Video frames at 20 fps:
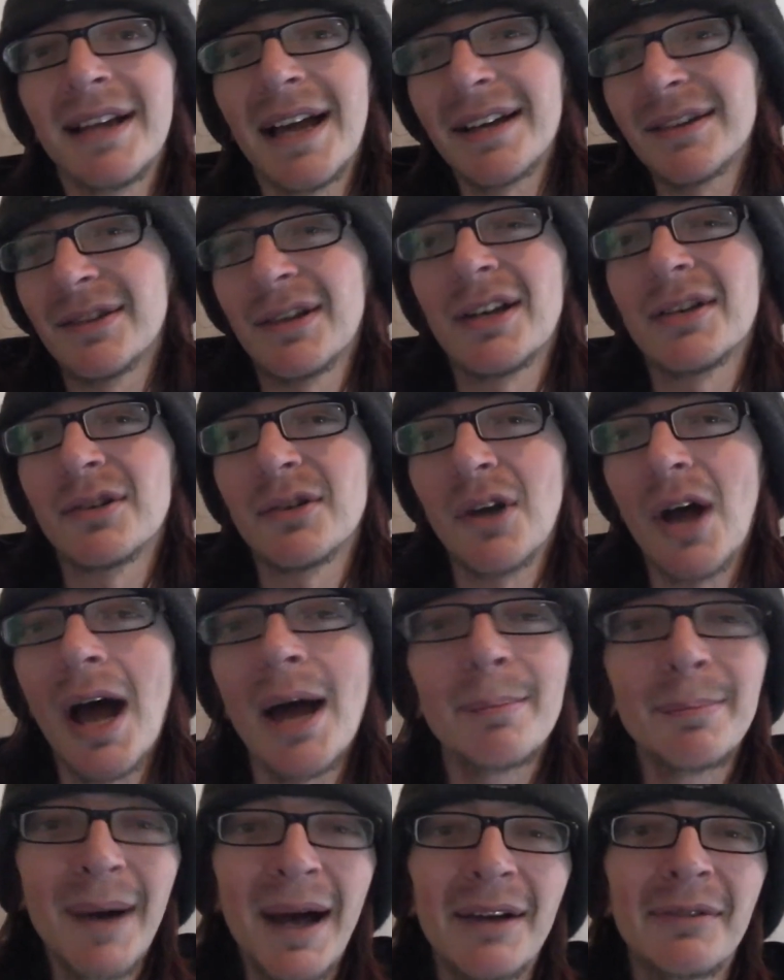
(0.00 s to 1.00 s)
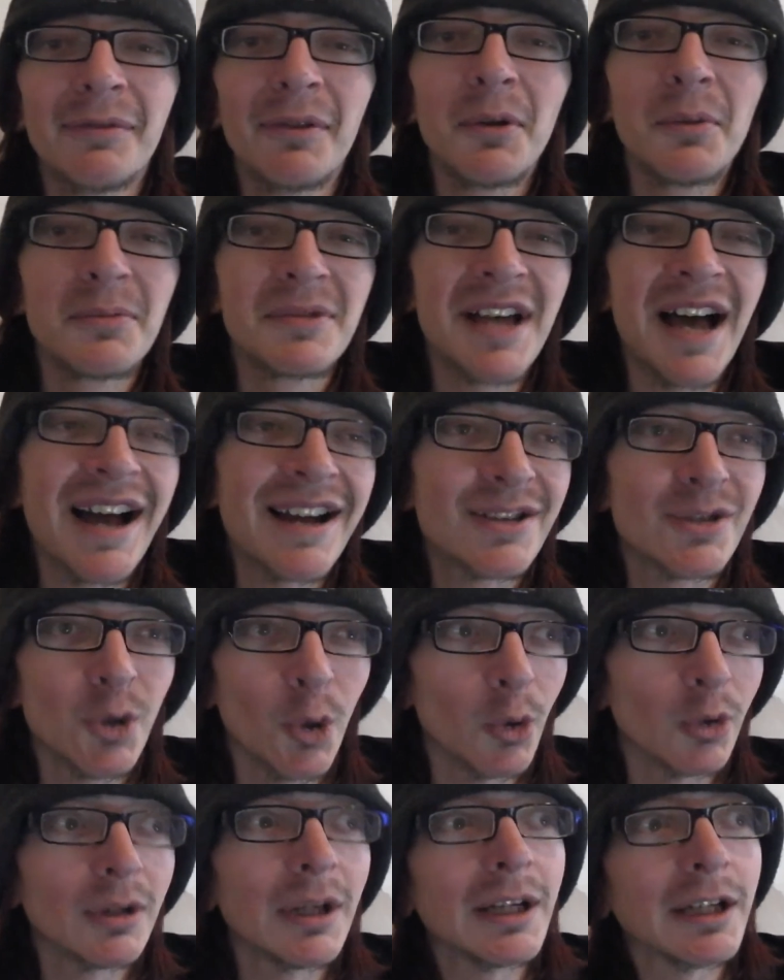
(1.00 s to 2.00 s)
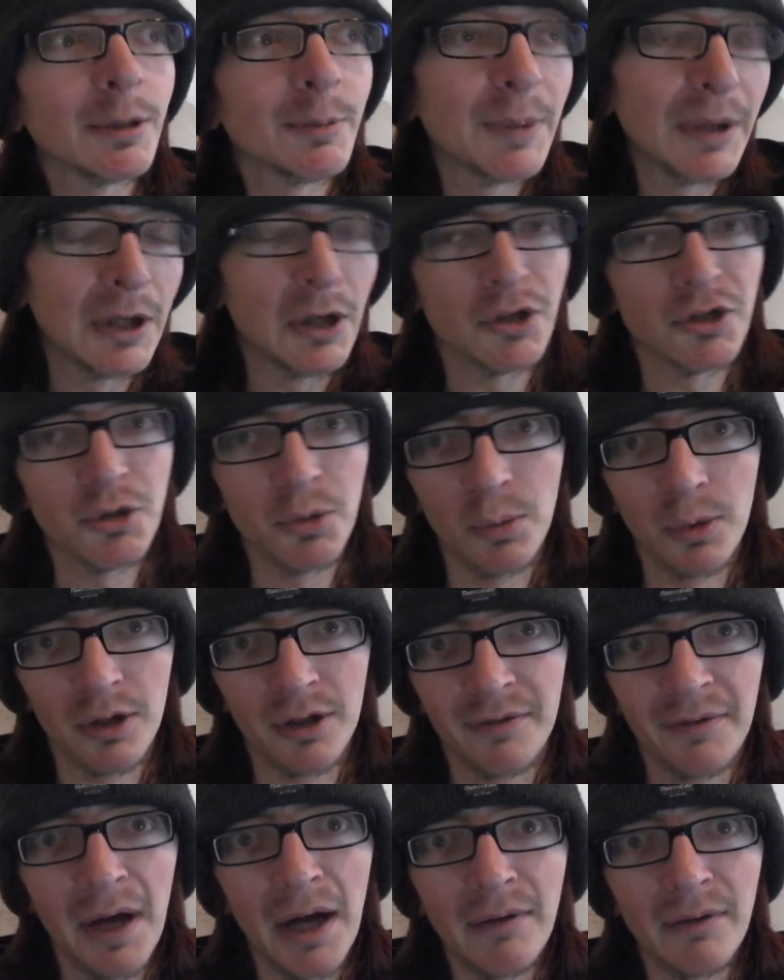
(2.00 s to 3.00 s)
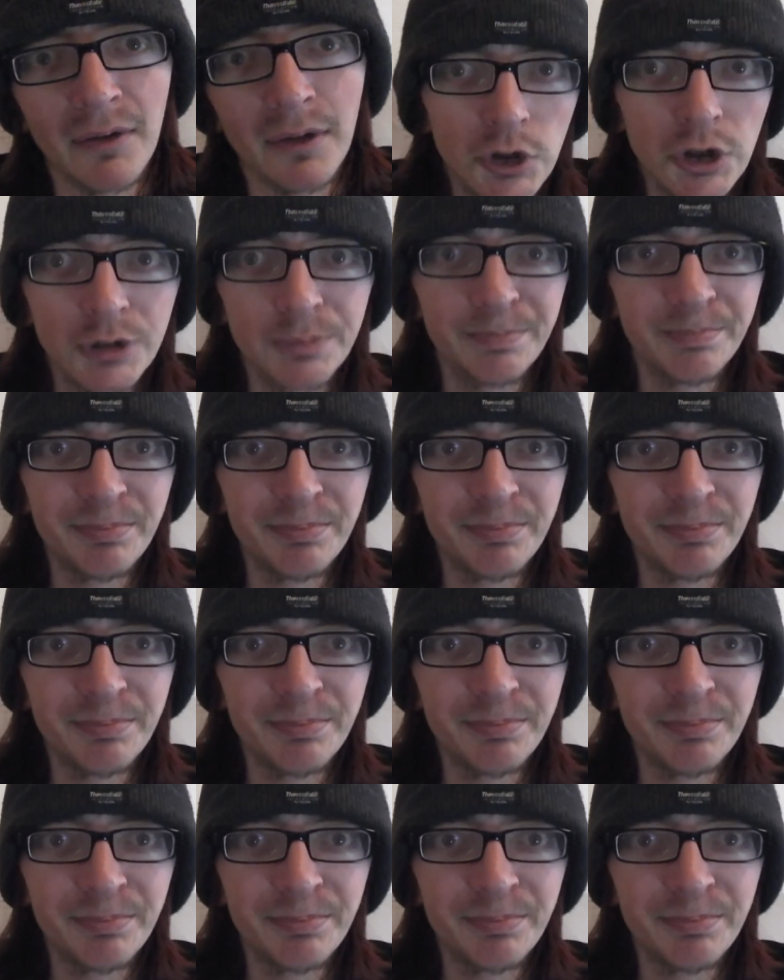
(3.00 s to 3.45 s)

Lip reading: I don't know. I'd buy films that I don't like because they were a fiver. Just